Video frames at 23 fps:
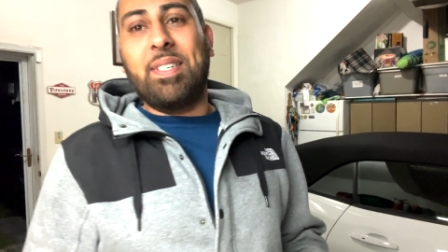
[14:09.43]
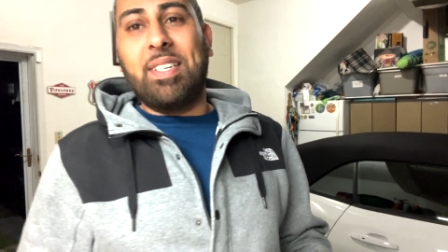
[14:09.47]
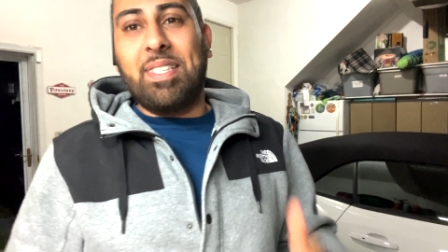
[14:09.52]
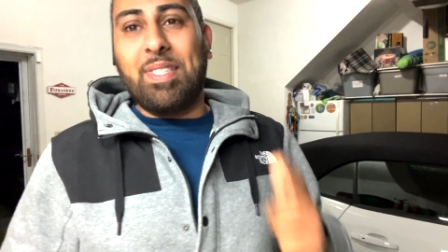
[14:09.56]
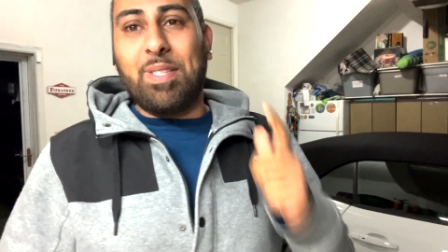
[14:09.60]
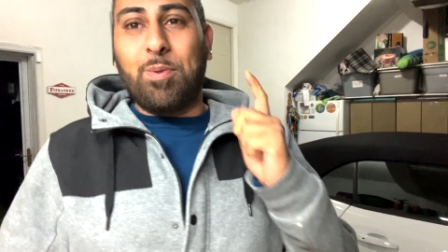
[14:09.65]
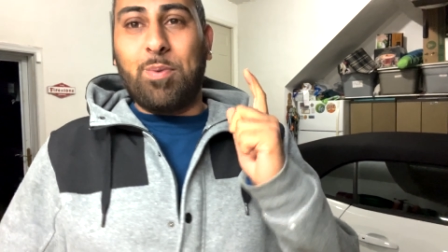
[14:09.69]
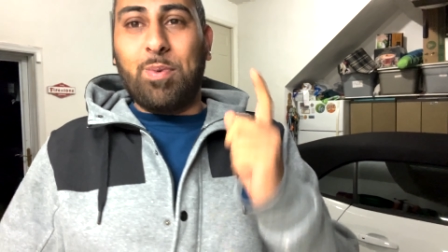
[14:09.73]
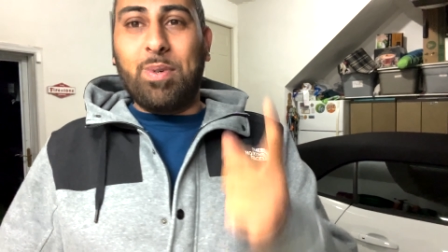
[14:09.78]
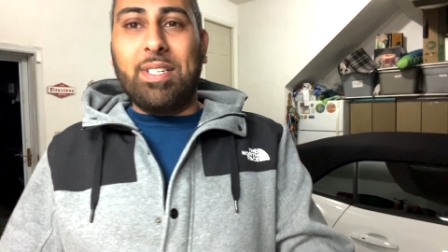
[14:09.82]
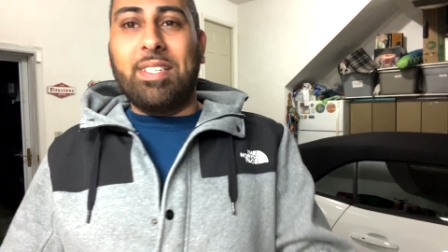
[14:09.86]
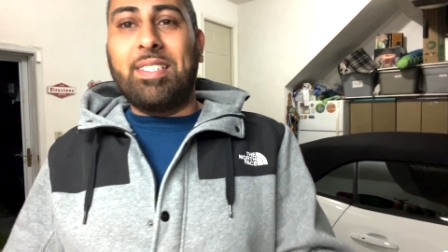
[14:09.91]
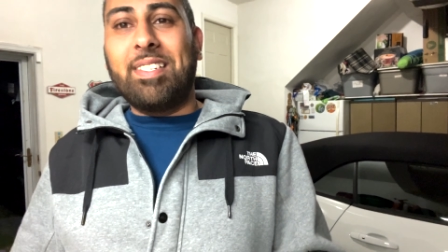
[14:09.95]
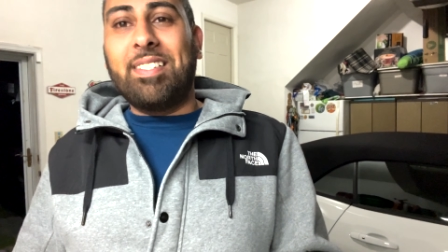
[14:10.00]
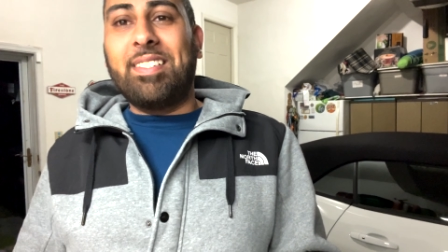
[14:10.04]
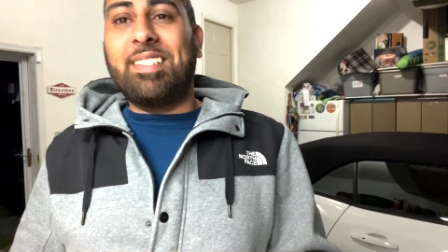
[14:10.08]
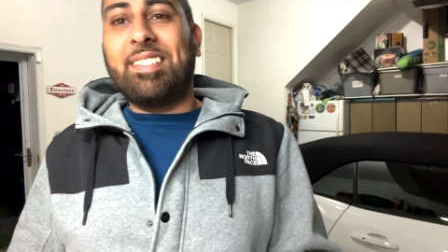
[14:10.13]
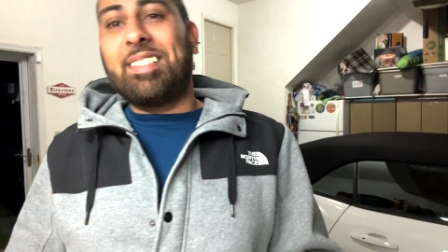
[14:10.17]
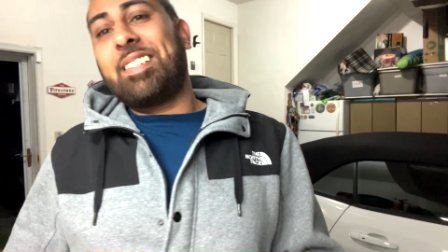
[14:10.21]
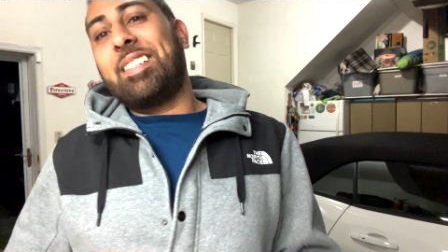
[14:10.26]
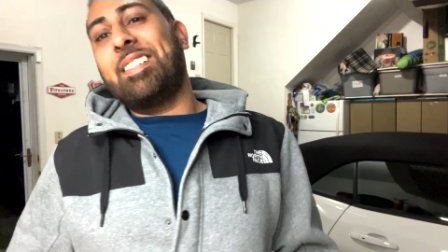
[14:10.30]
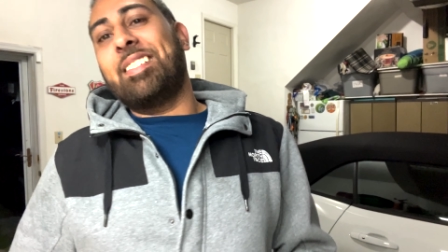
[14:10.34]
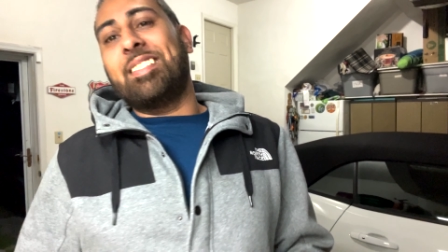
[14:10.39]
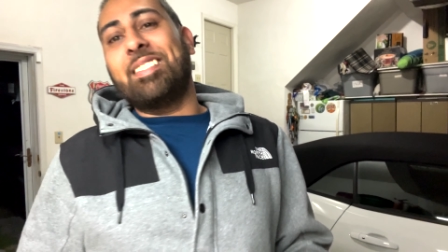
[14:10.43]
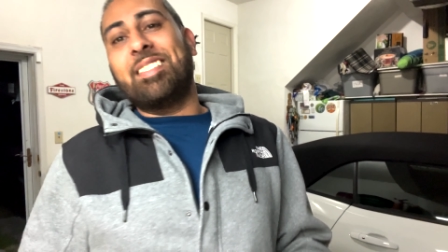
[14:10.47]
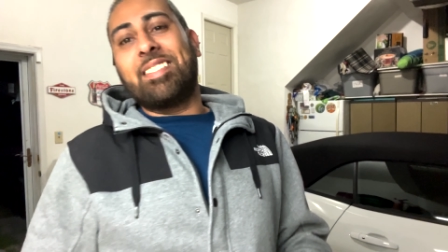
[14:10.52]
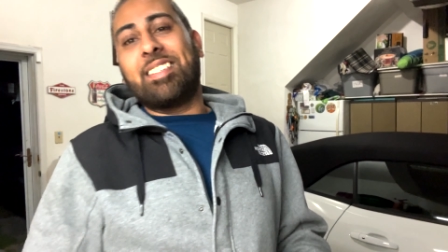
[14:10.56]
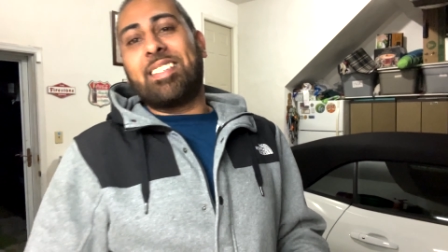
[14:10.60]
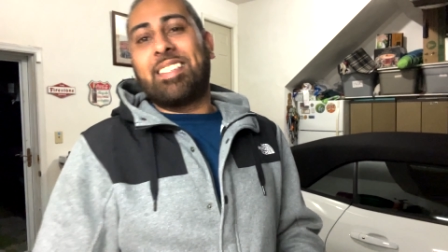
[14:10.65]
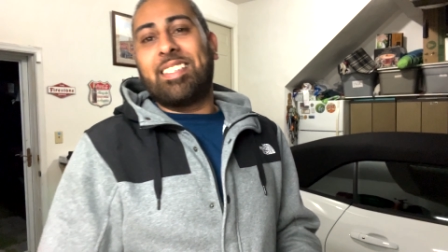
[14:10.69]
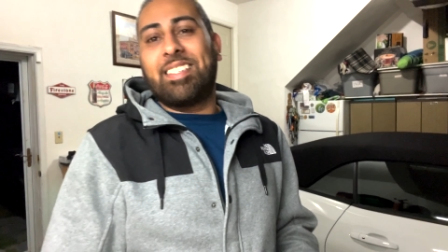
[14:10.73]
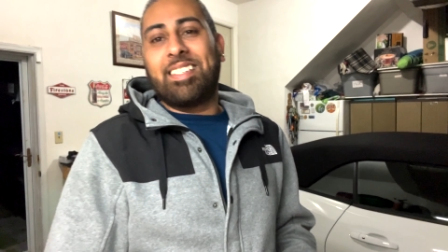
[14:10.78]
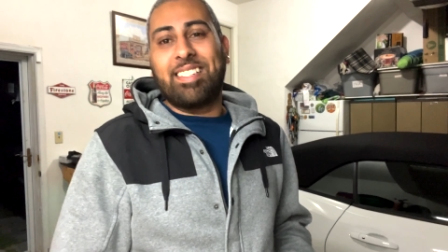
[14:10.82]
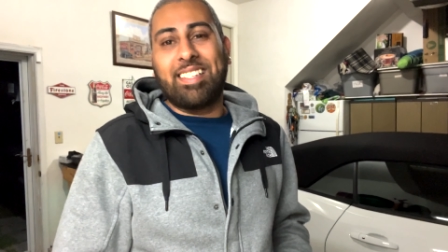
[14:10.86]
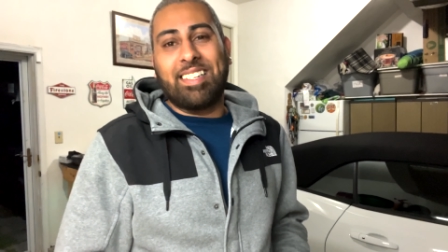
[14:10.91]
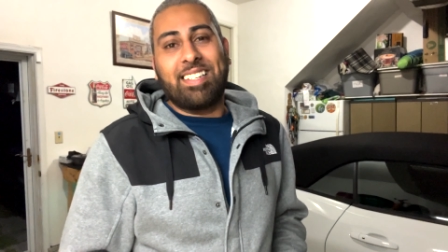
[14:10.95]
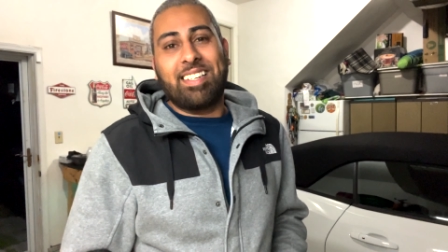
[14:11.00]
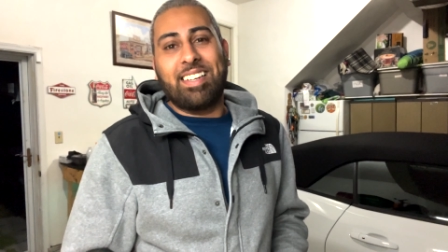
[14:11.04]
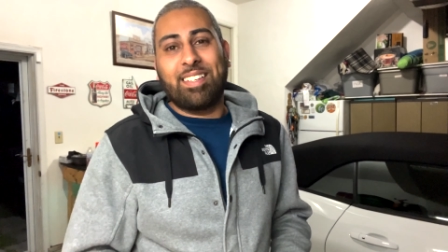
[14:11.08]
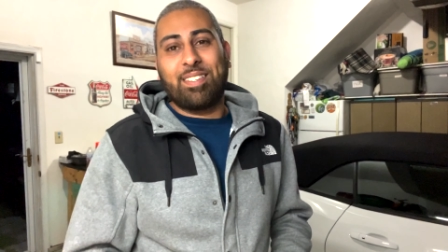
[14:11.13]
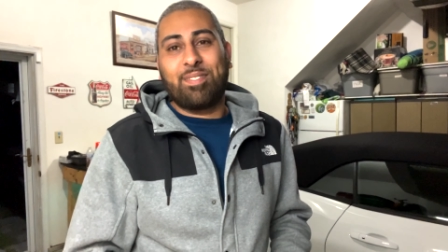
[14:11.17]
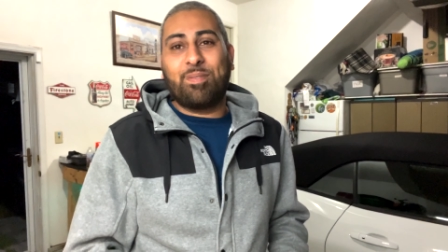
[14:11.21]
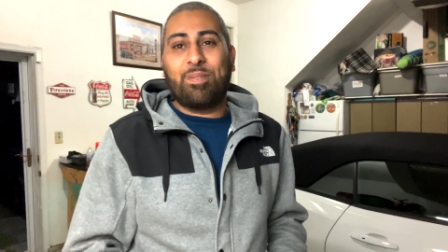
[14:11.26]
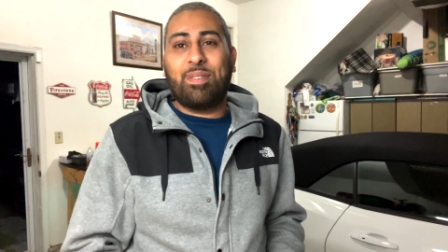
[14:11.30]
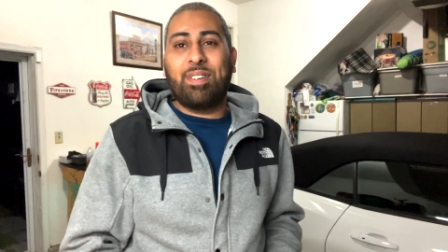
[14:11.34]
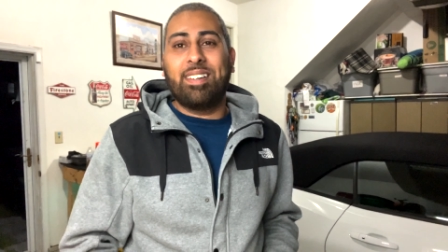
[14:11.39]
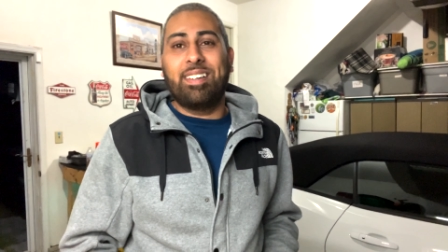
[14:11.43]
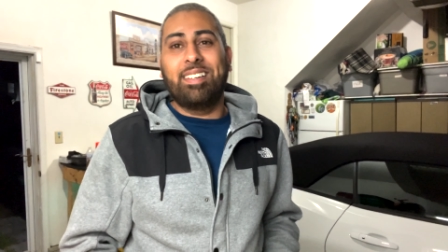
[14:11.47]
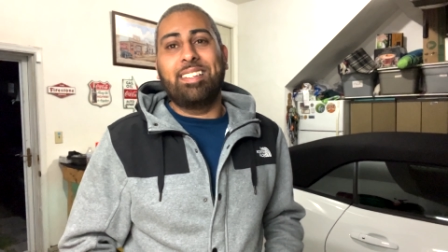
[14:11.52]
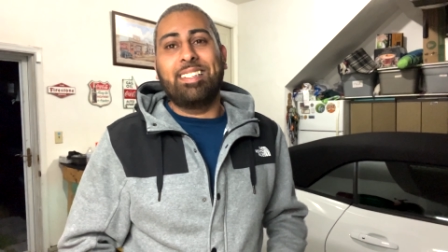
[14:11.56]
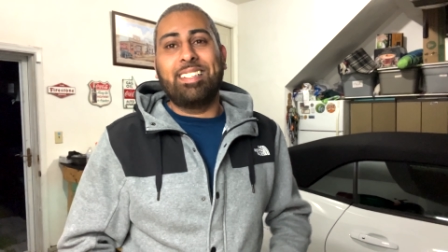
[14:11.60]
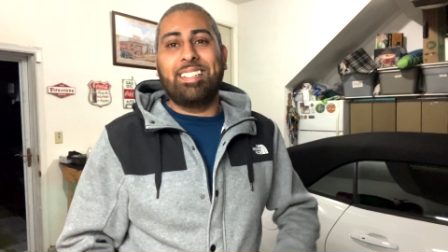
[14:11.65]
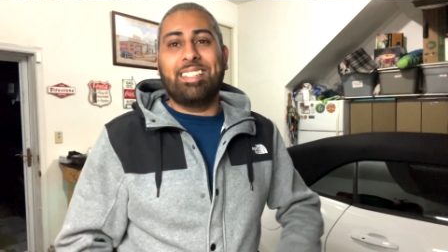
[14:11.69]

in the winter, because guess what?